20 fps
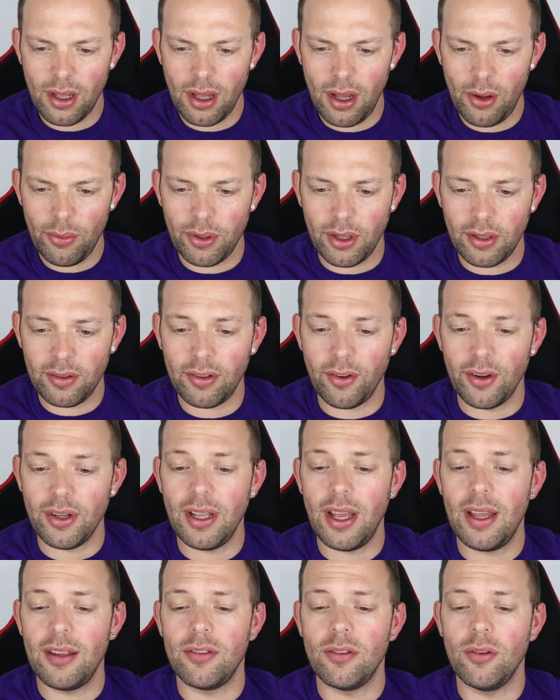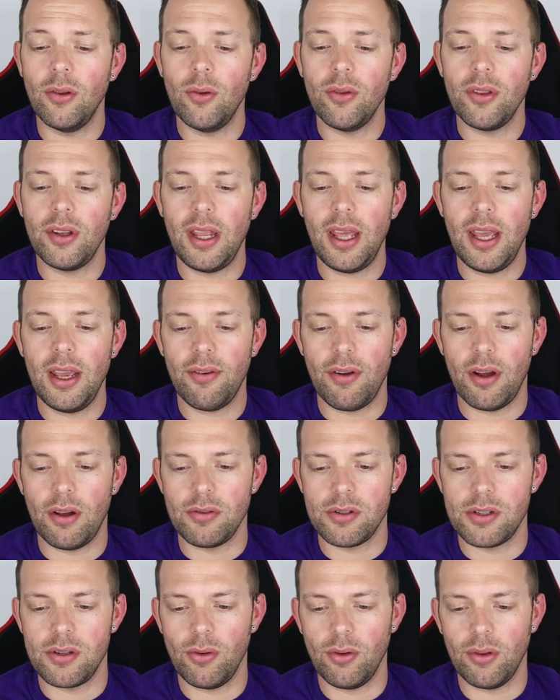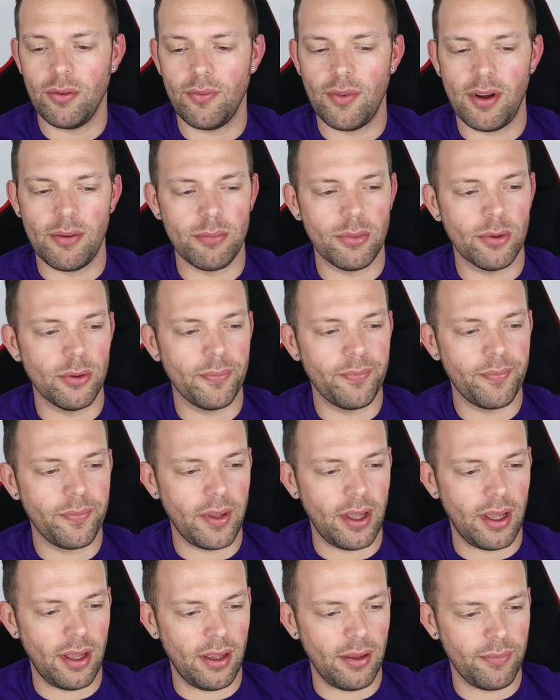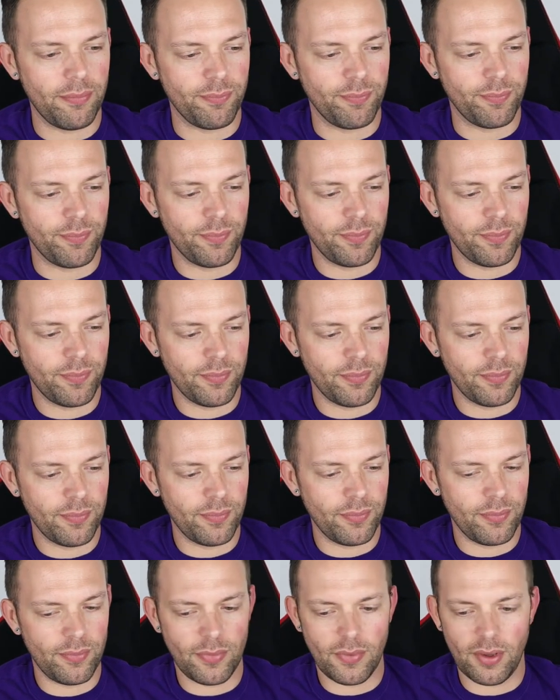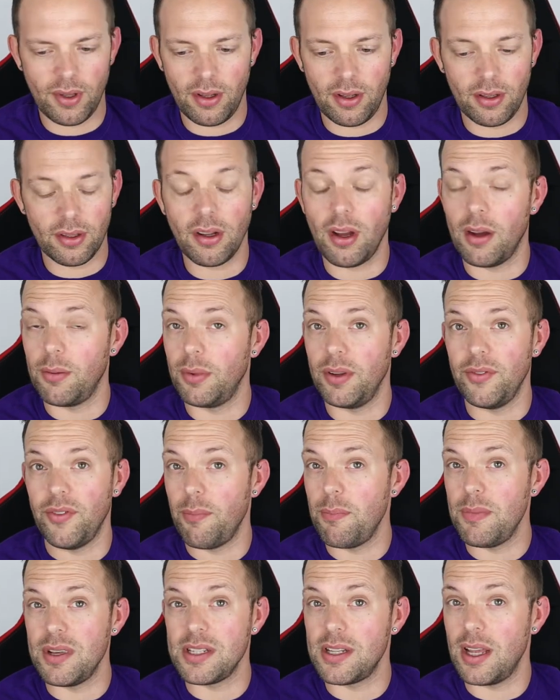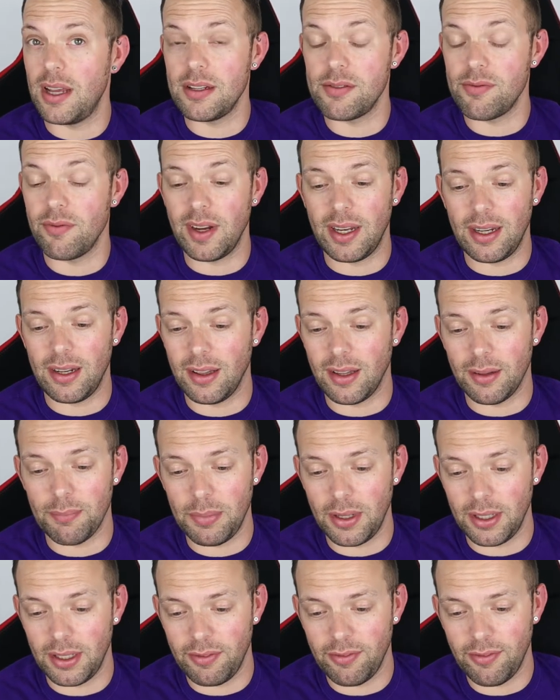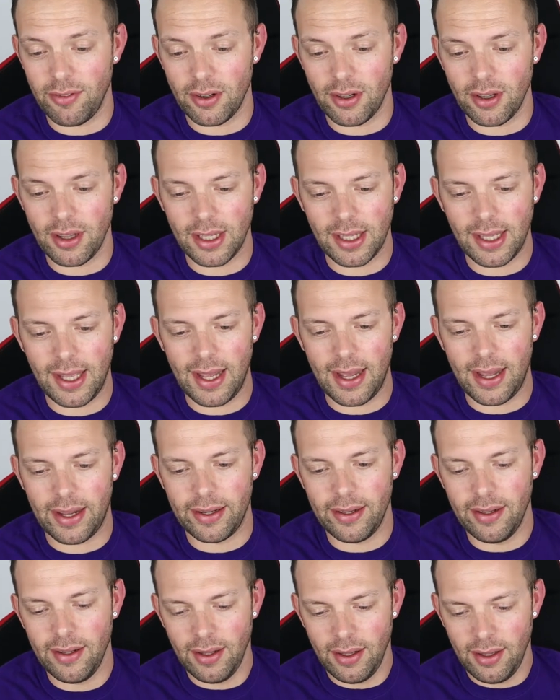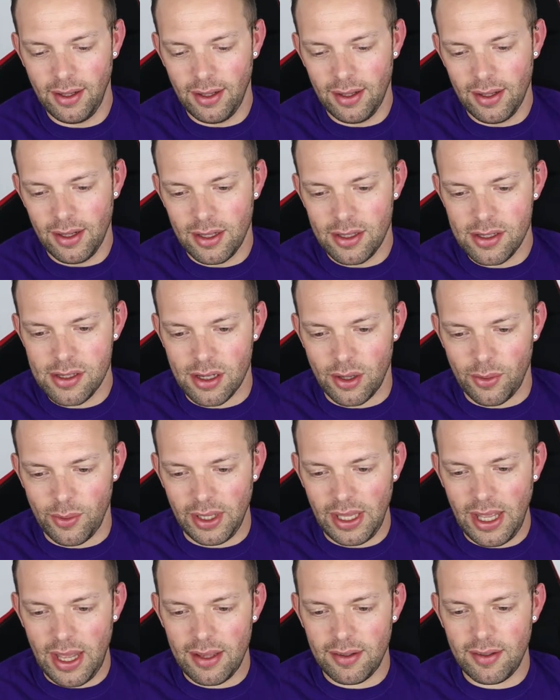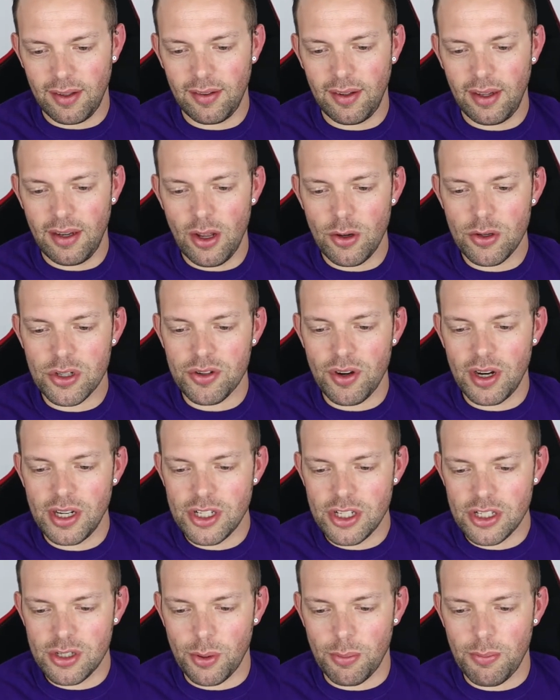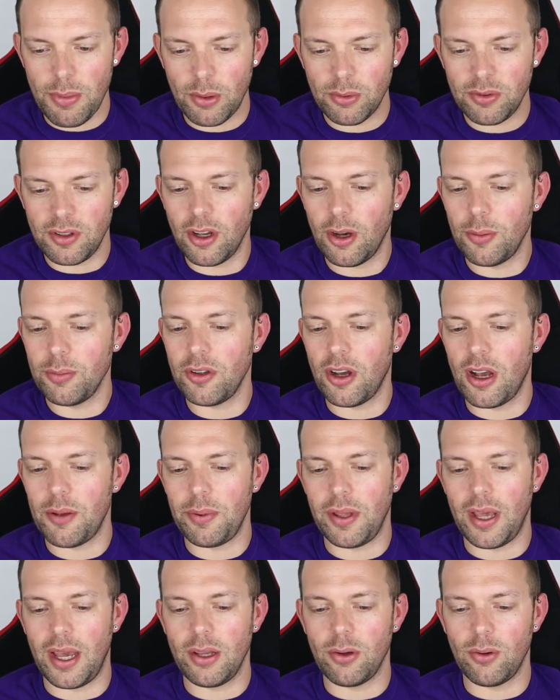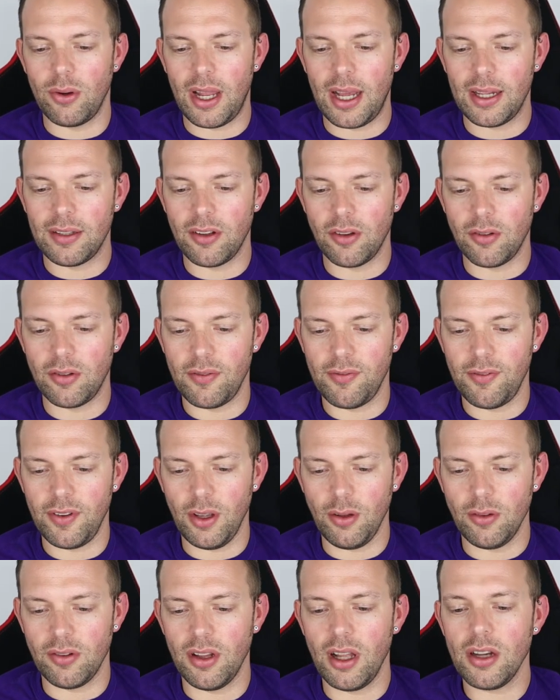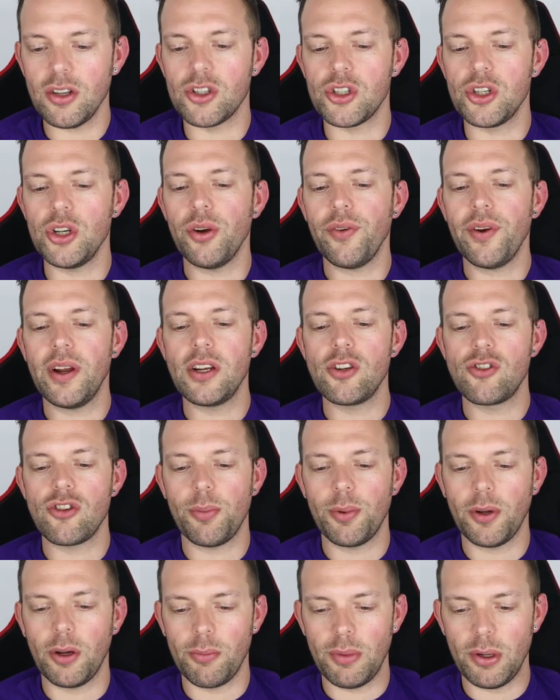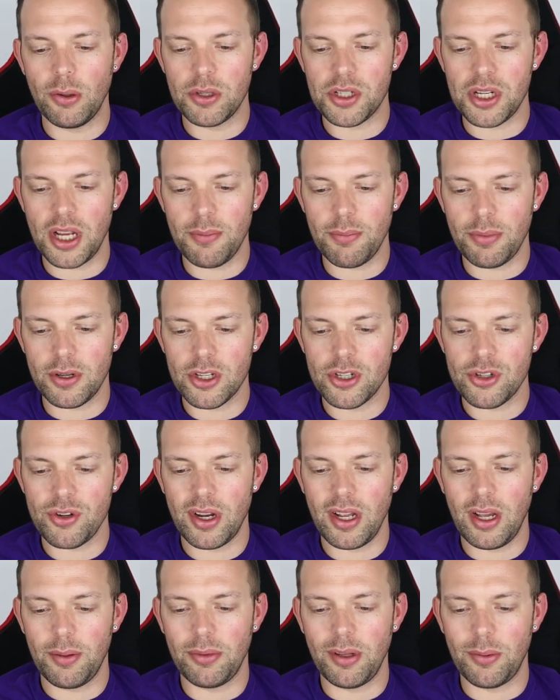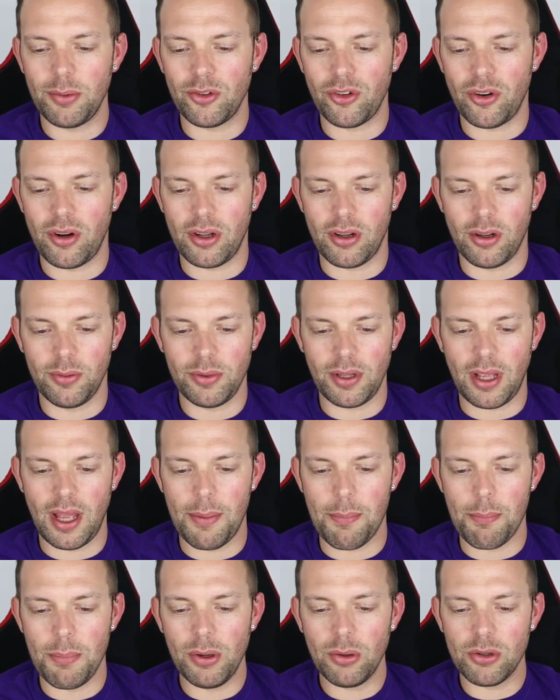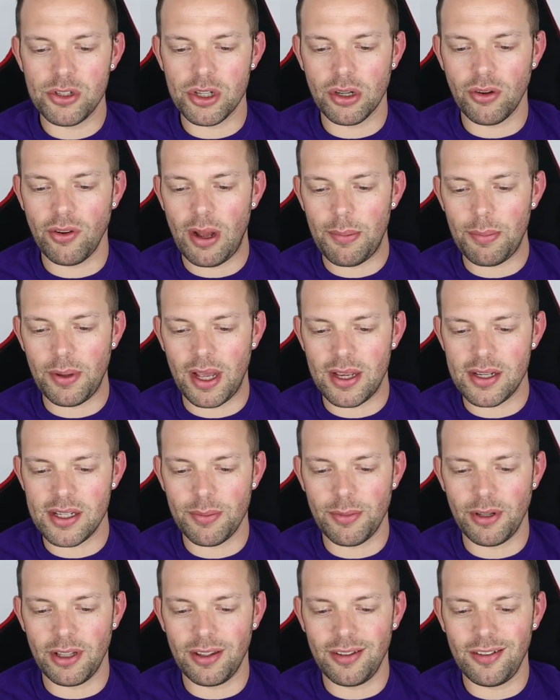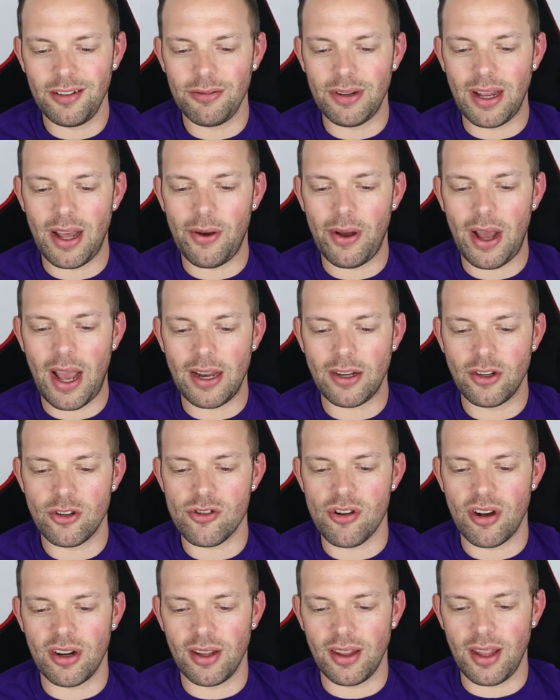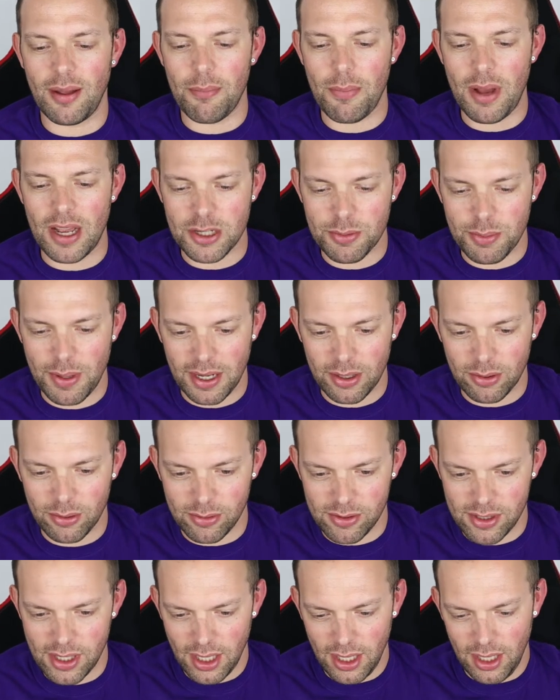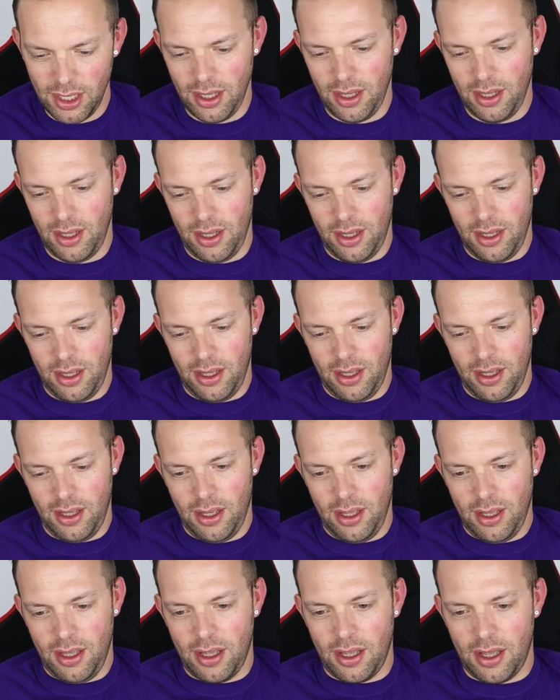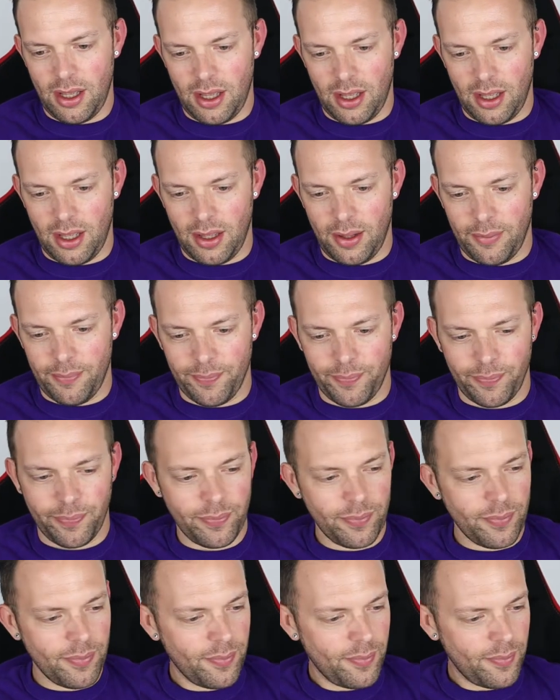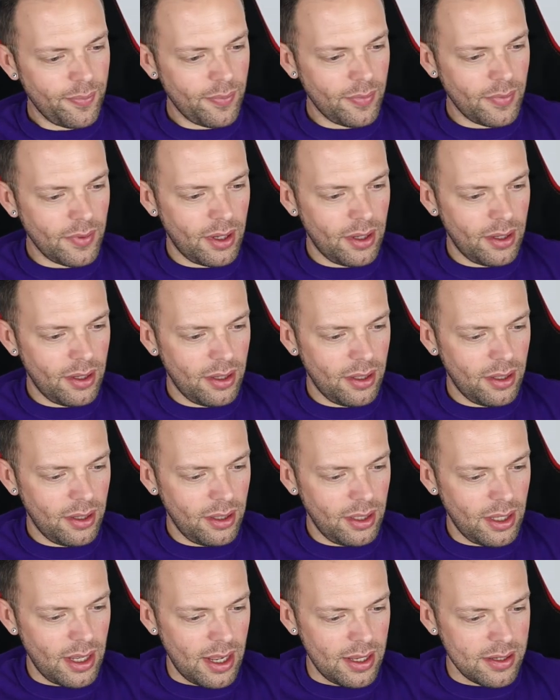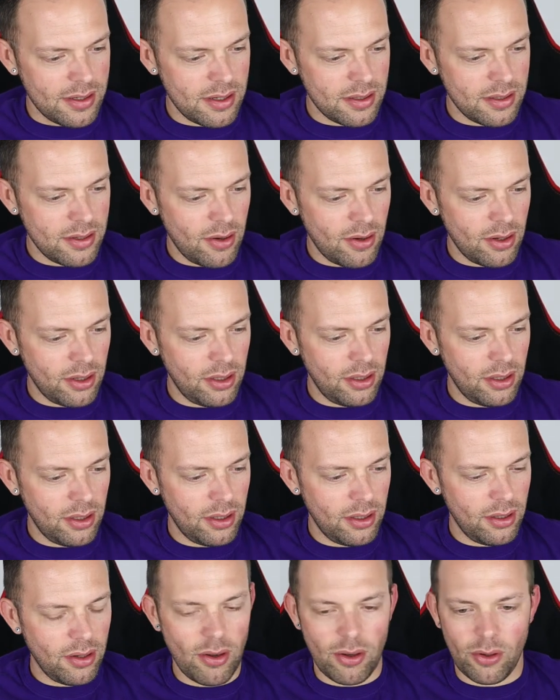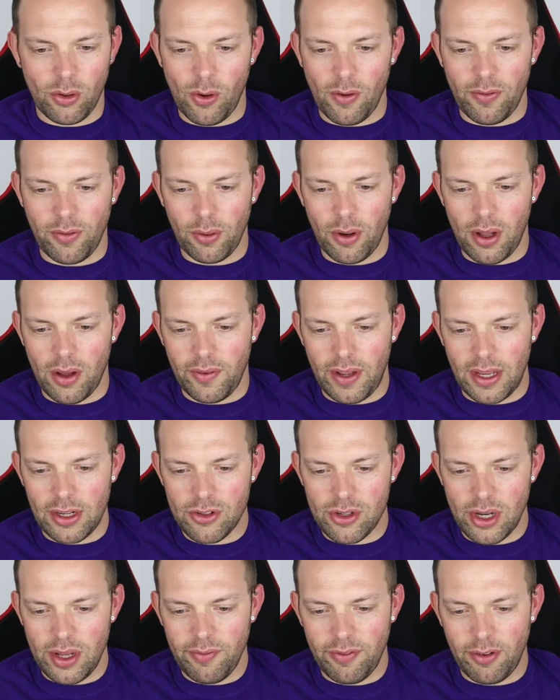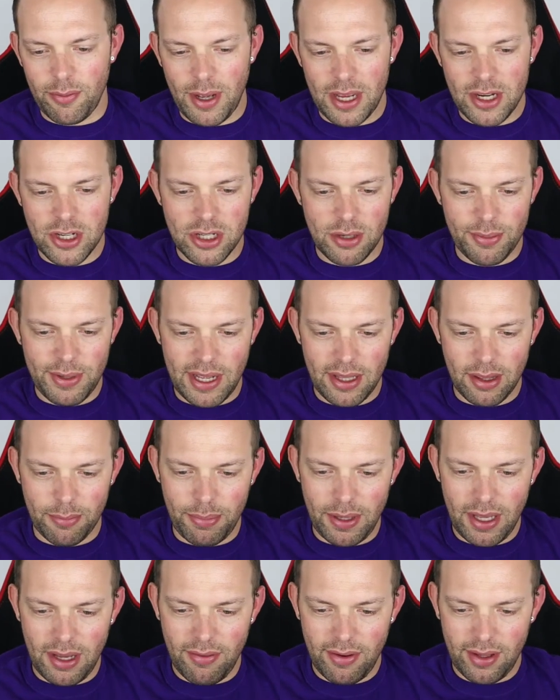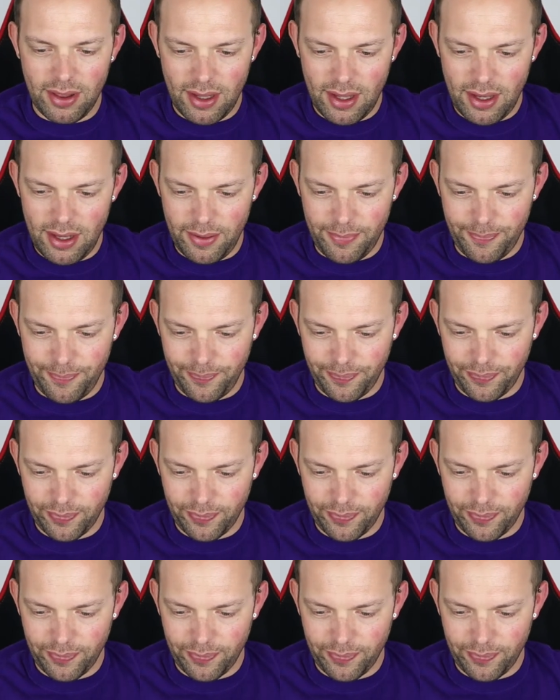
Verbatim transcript: Oh, no, sorry, it is Northern Heroes, Northern Rumble. Um, I can't believe I missed that. It's written in the bloody front of the can. So, uh, yeah, it says they're no stranger to a multi hopped IPA or lactose infused, luxuriant tropical milkshake, but a straight up double dry hopped milk sugar IPA, something until now hadn't tried at their mash paddles. Um, yeah, so it's not, not an awful lot of extra information about the beer in there.